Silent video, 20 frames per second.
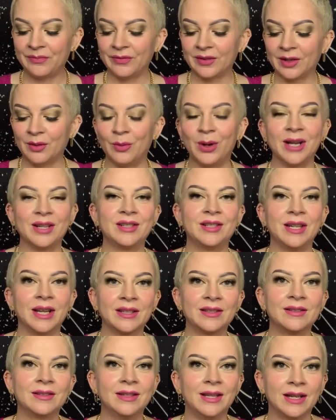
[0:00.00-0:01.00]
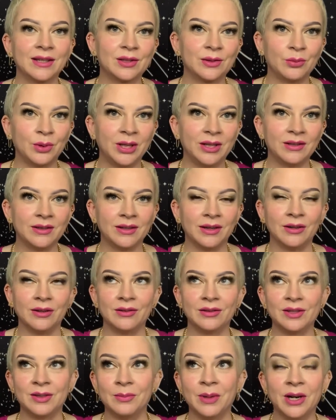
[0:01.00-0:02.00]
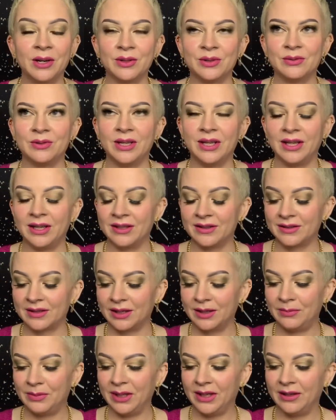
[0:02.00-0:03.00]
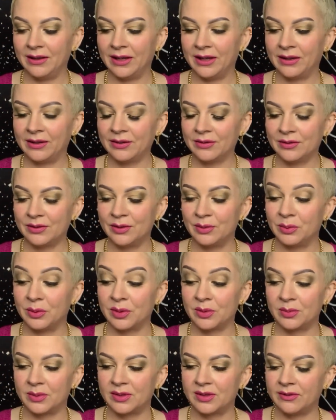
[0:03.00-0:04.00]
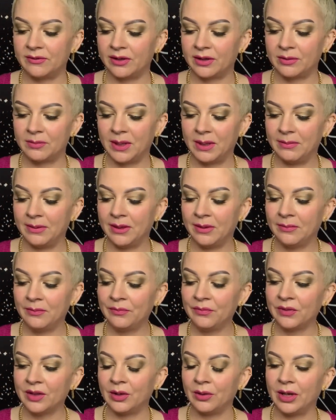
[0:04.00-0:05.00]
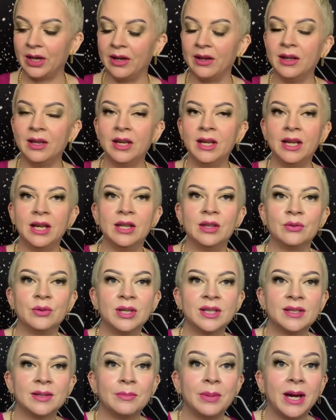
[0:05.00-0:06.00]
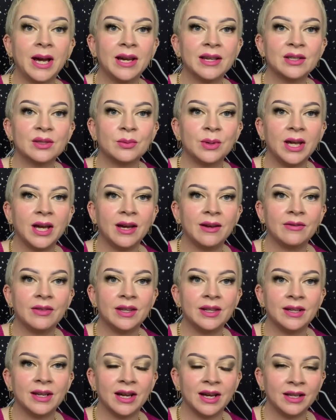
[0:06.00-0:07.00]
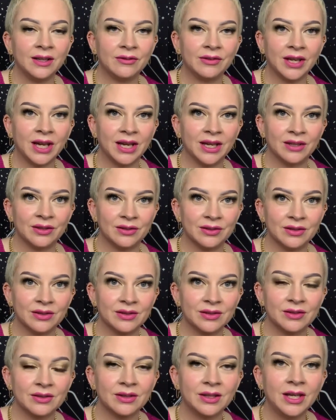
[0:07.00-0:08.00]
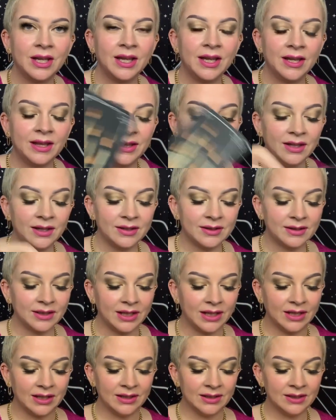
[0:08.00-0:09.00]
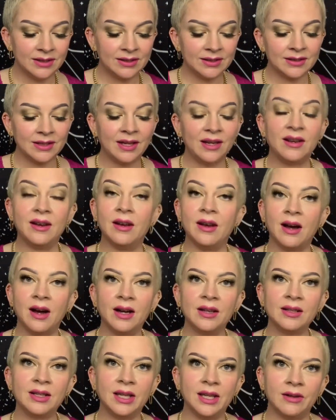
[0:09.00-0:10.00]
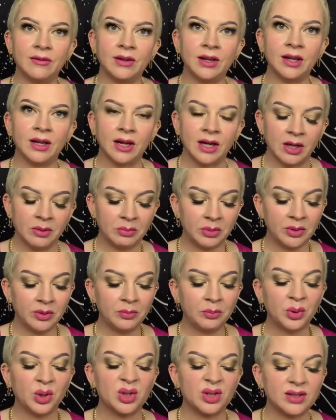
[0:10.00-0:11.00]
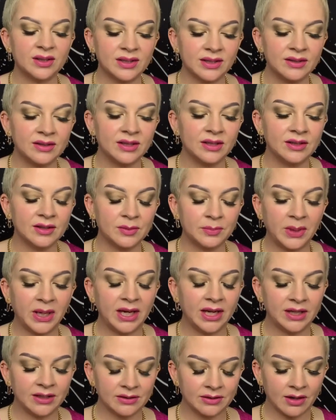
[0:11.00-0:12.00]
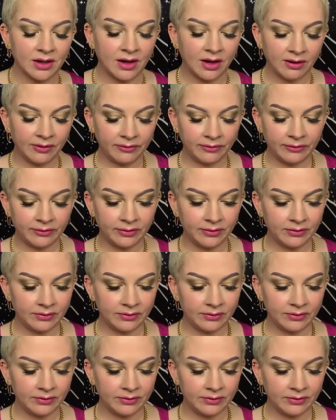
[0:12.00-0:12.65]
Watch next week or tomorrow's reading is going to be like super specific, maybe. Okay. In the recent past, we have the Nine of Candles. This is not giving up. Persistence pays off.